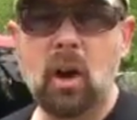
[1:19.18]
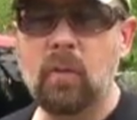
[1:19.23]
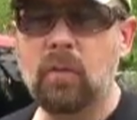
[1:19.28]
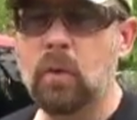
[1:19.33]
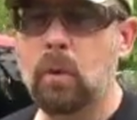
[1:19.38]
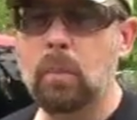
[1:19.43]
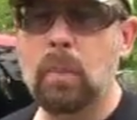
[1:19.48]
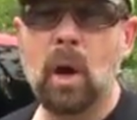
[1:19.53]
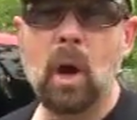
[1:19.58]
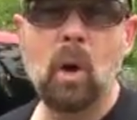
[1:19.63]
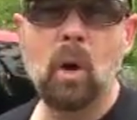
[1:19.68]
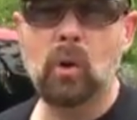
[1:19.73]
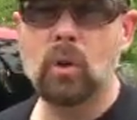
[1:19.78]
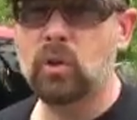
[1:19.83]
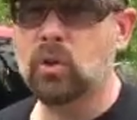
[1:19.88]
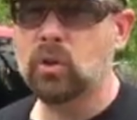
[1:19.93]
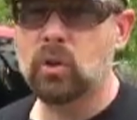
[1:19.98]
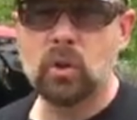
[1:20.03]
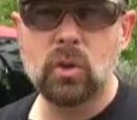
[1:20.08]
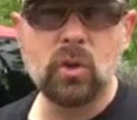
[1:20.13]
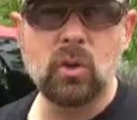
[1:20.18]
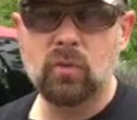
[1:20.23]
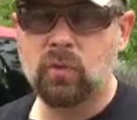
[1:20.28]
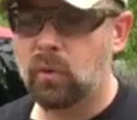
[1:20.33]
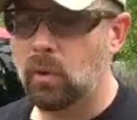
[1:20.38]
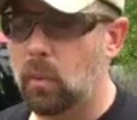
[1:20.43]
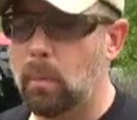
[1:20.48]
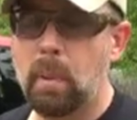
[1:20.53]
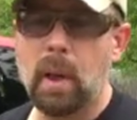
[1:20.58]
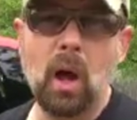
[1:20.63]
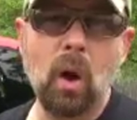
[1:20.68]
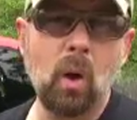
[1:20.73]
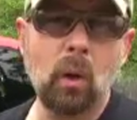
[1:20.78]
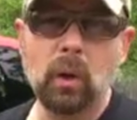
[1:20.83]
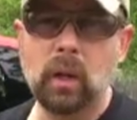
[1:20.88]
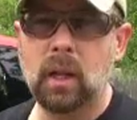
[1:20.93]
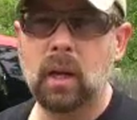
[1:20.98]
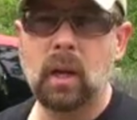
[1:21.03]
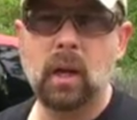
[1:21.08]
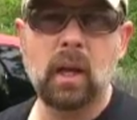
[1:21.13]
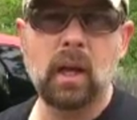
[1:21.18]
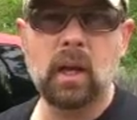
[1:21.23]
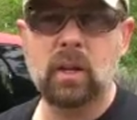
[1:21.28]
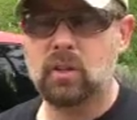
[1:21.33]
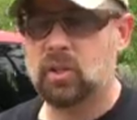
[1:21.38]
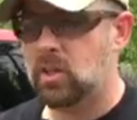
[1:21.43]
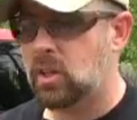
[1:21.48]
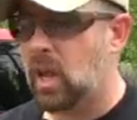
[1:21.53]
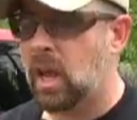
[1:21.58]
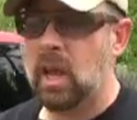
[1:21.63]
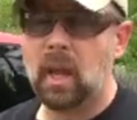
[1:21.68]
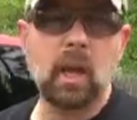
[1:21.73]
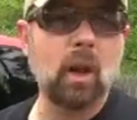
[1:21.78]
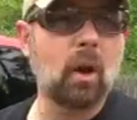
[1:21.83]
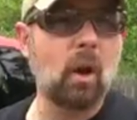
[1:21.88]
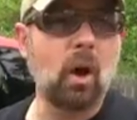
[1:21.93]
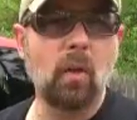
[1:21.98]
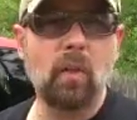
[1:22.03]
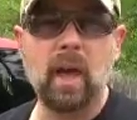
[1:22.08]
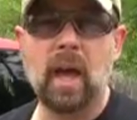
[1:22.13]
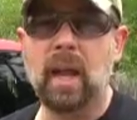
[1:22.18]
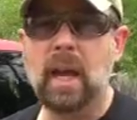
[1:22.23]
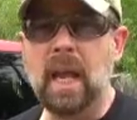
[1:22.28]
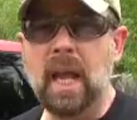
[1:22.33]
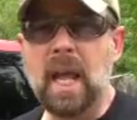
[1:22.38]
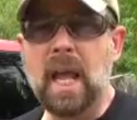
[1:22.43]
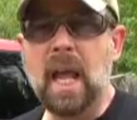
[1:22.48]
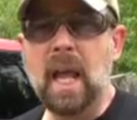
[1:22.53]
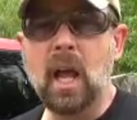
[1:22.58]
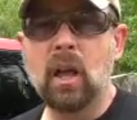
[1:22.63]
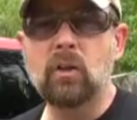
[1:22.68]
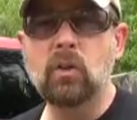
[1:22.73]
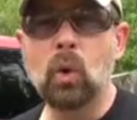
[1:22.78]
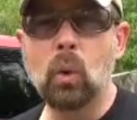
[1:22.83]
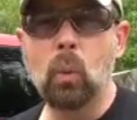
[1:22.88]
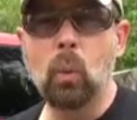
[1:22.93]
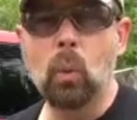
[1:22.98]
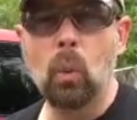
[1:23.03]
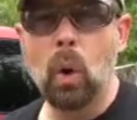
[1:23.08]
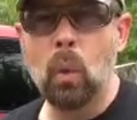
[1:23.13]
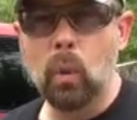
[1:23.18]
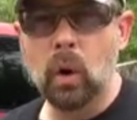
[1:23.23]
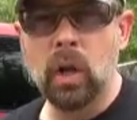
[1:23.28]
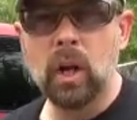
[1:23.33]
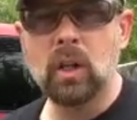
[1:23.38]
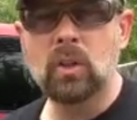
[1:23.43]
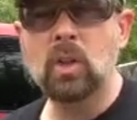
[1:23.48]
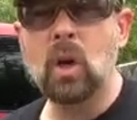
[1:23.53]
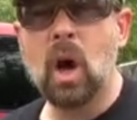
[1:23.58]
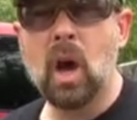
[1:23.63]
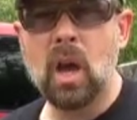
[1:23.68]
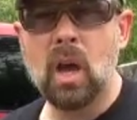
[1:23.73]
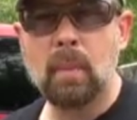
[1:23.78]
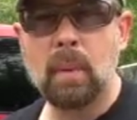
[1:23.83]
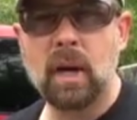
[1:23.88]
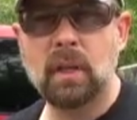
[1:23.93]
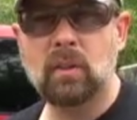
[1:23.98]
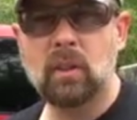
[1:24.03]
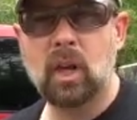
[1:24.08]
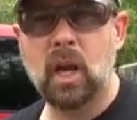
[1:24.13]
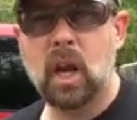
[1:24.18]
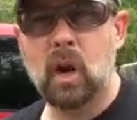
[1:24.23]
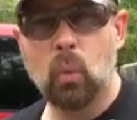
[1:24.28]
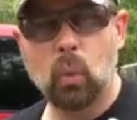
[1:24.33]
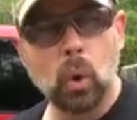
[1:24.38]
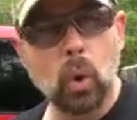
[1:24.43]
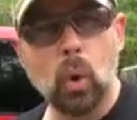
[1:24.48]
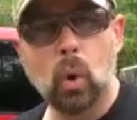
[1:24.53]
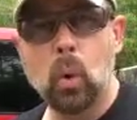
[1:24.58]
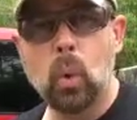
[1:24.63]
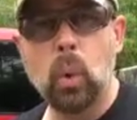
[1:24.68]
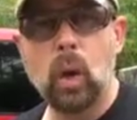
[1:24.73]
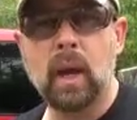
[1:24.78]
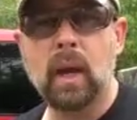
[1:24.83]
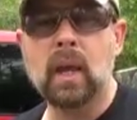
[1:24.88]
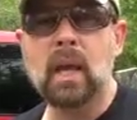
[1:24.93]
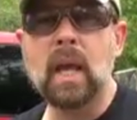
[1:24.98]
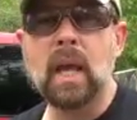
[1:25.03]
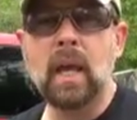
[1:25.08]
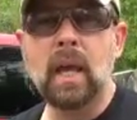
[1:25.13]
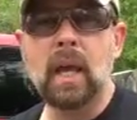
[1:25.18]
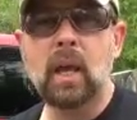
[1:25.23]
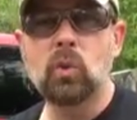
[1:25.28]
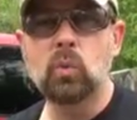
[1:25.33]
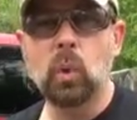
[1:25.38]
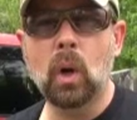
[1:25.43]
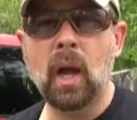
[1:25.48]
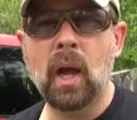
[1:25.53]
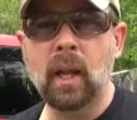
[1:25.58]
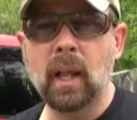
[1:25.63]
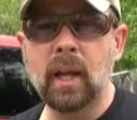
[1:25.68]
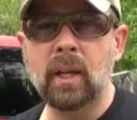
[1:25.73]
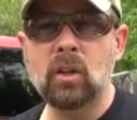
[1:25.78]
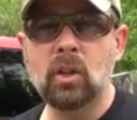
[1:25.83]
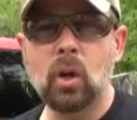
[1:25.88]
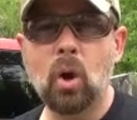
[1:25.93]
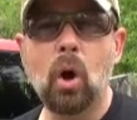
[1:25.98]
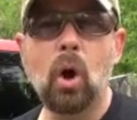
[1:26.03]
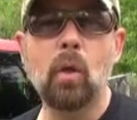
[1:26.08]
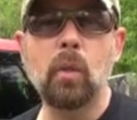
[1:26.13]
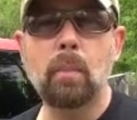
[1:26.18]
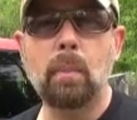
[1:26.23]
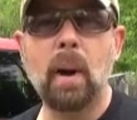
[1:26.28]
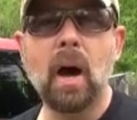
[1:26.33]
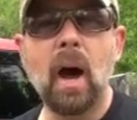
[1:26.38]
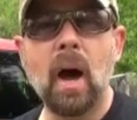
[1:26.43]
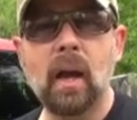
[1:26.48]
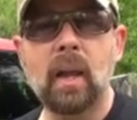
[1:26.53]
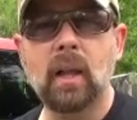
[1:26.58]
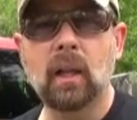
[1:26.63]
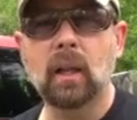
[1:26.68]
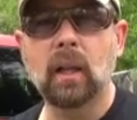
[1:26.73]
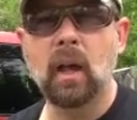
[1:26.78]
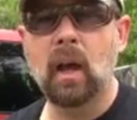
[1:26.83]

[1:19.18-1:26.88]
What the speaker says: off your belt, or searching for a belt and a stick and all that. So what we're going to talk about today real quick is what I like to call the pocket